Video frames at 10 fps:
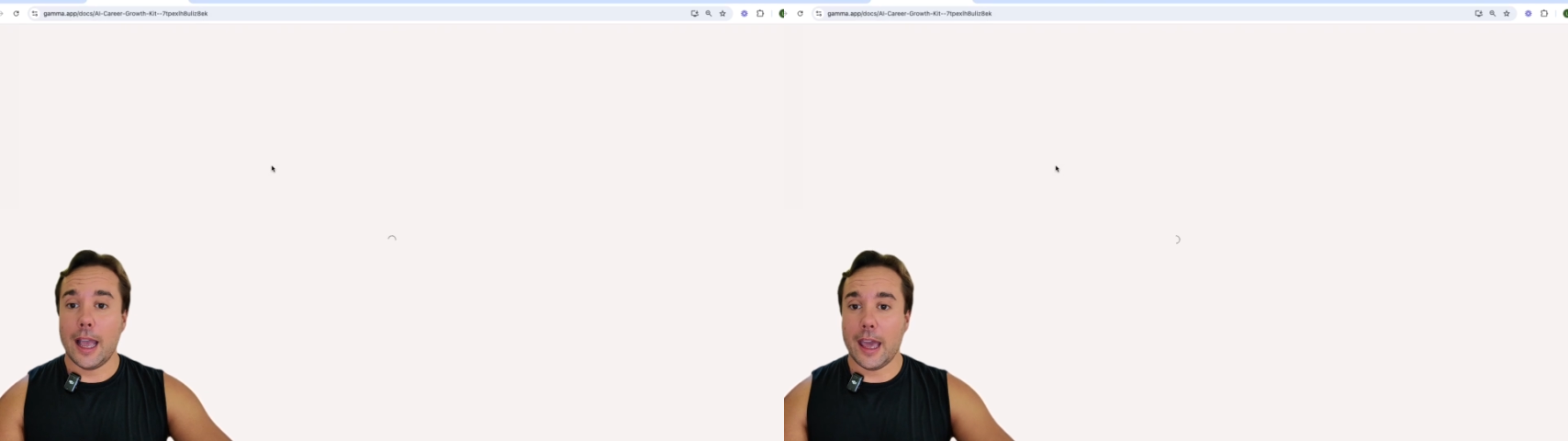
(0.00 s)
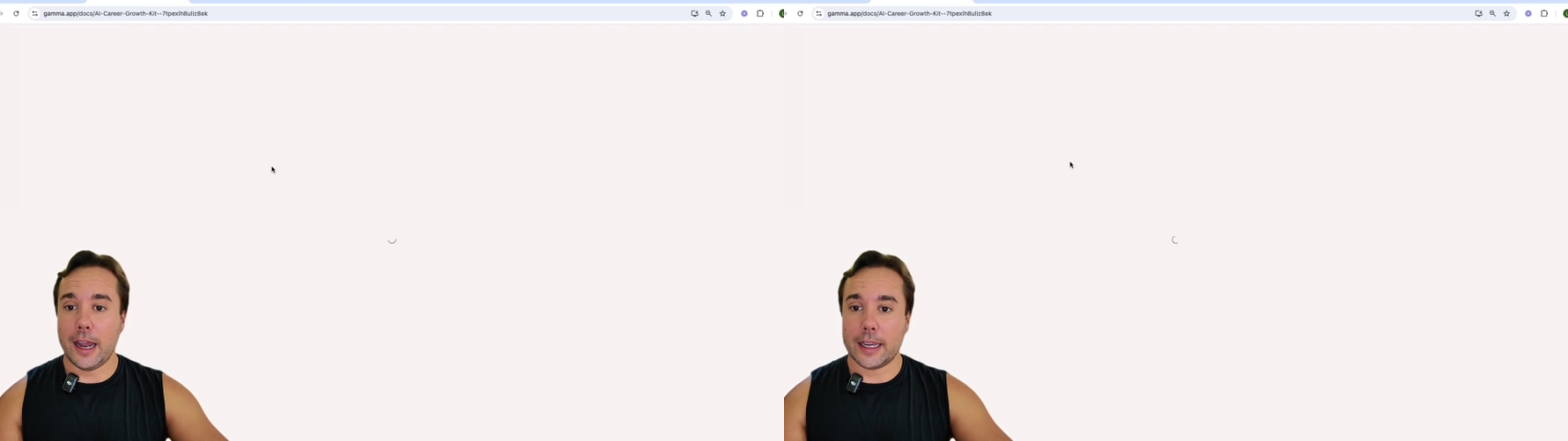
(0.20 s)

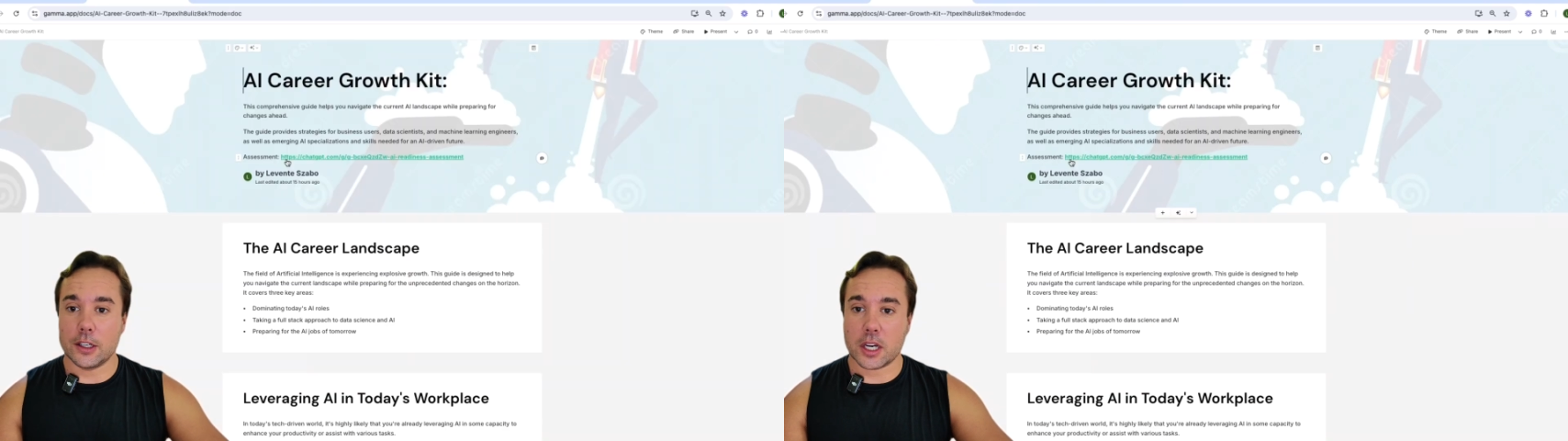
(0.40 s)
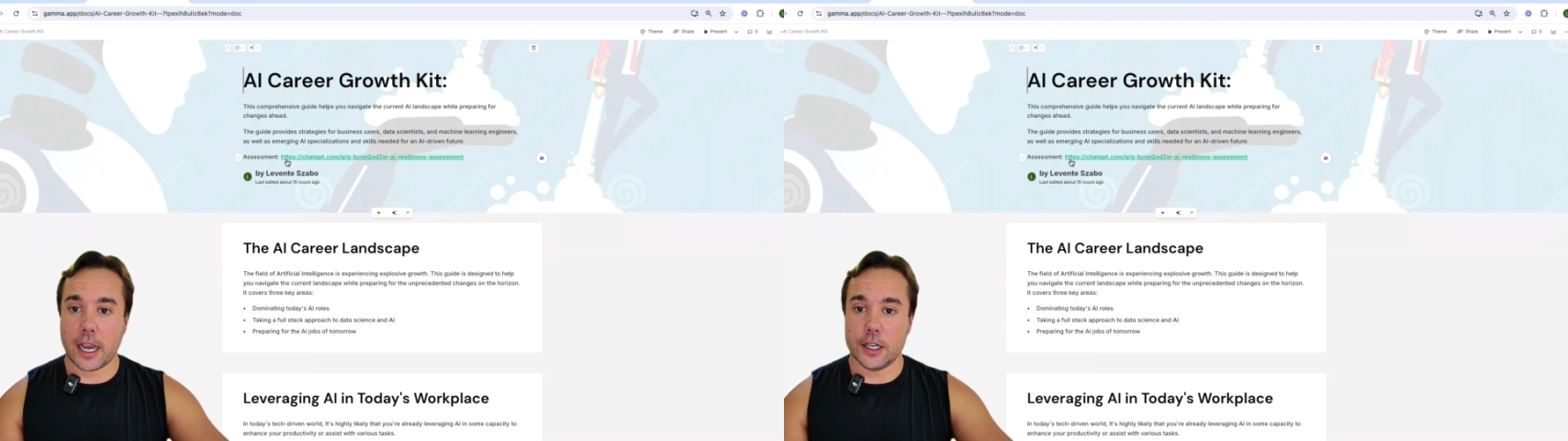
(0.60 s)
And I
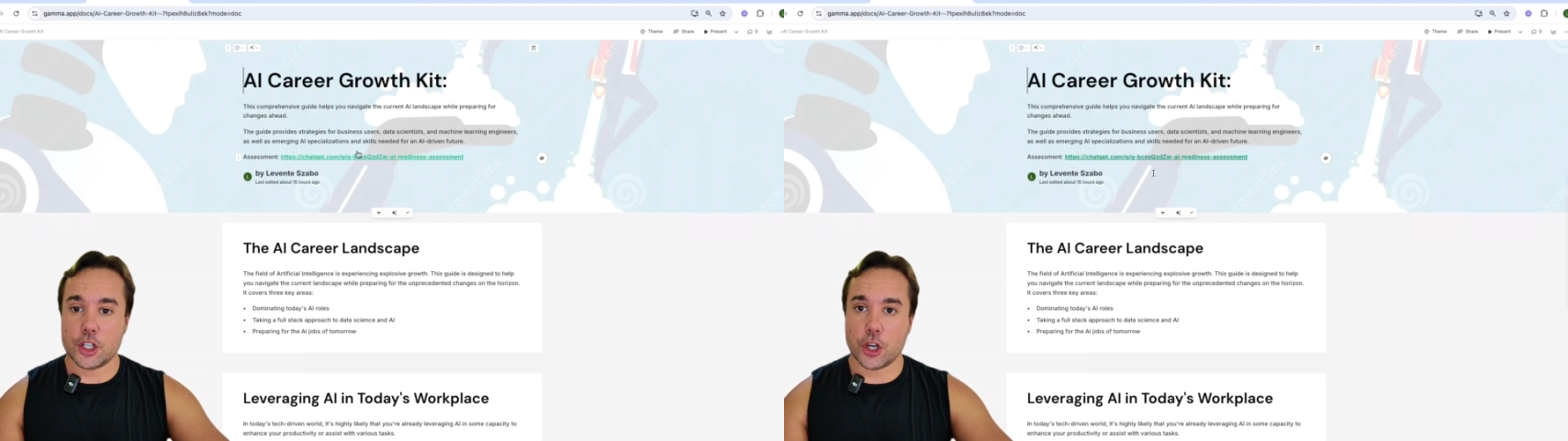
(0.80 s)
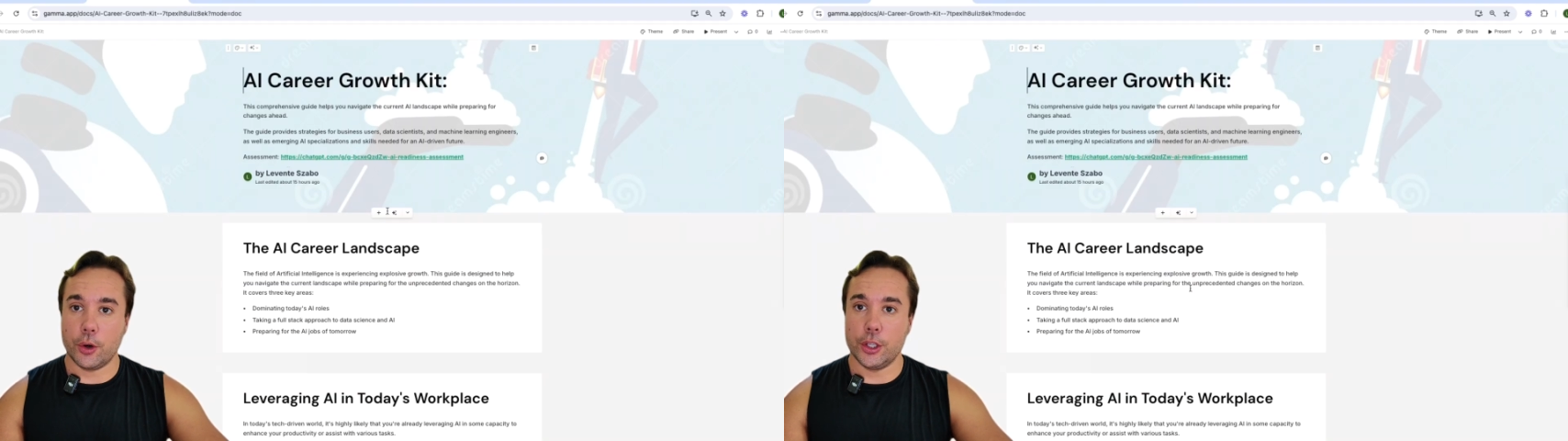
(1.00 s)
can kind of
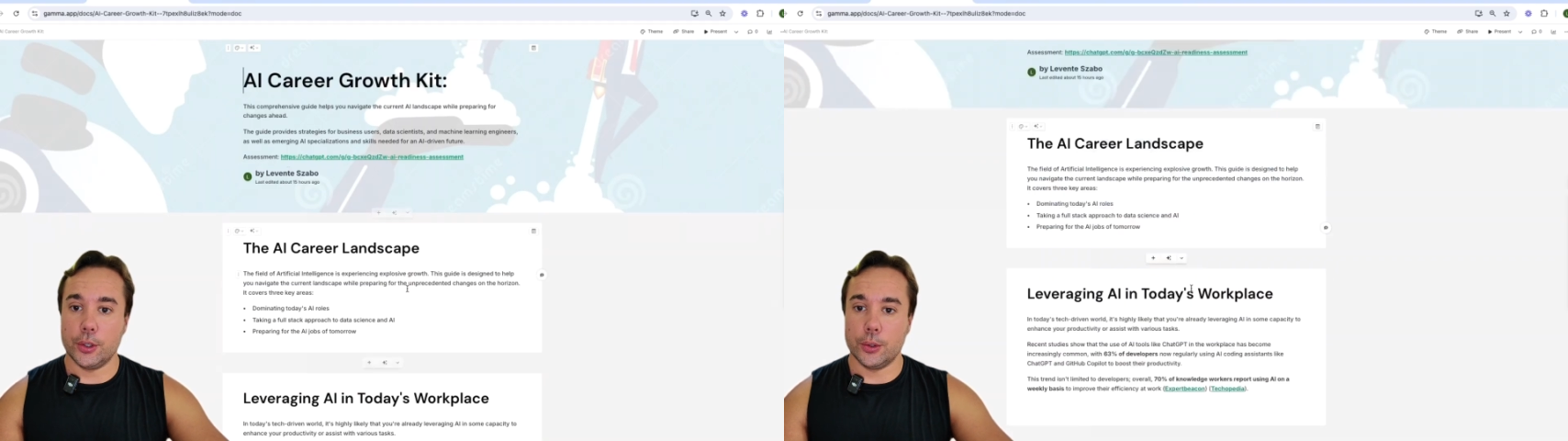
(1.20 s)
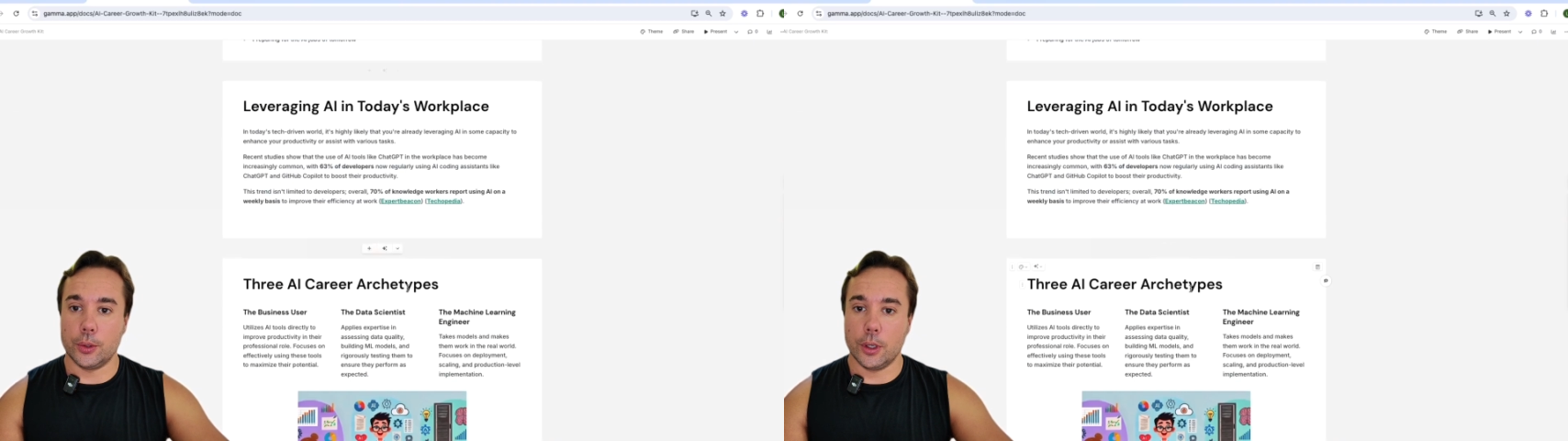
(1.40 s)
show
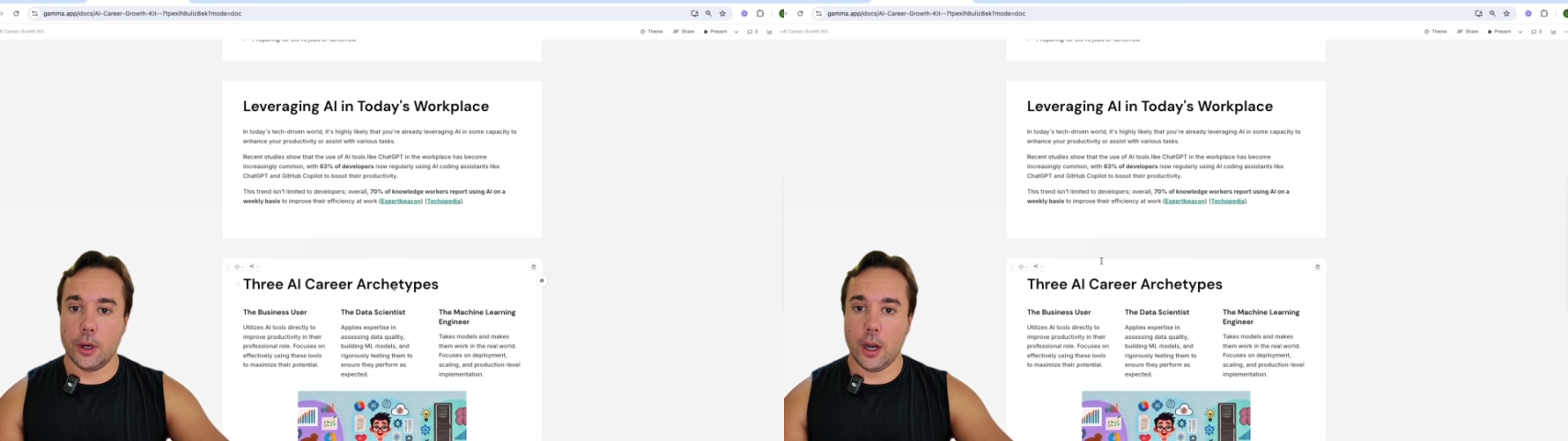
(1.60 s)
you,